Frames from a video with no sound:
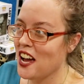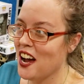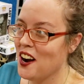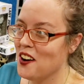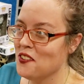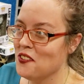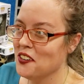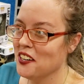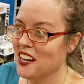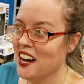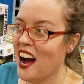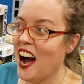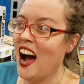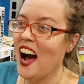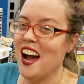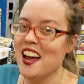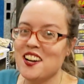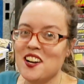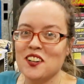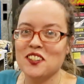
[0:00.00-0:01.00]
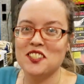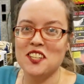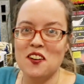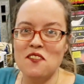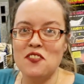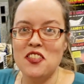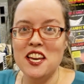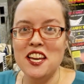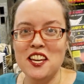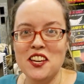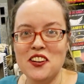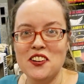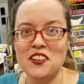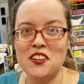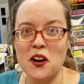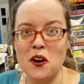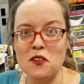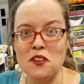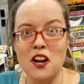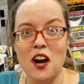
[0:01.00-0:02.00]
know. I know something you
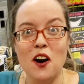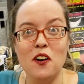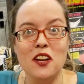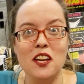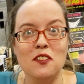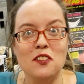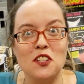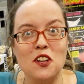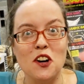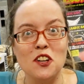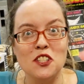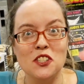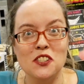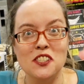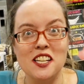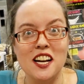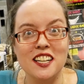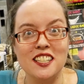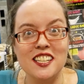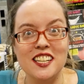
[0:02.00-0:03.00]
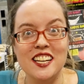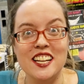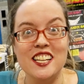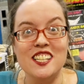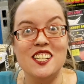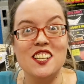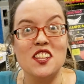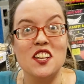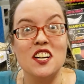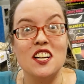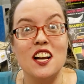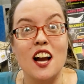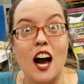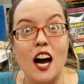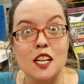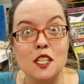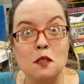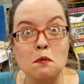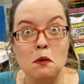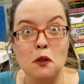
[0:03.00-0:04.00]
don't know. He was also inducted into the
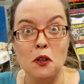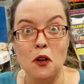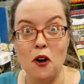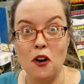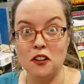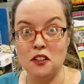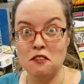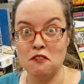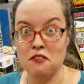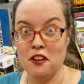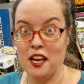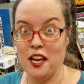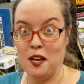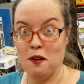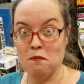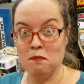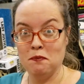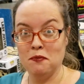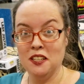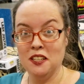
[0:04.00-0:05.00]
Gospel Hall of Fame.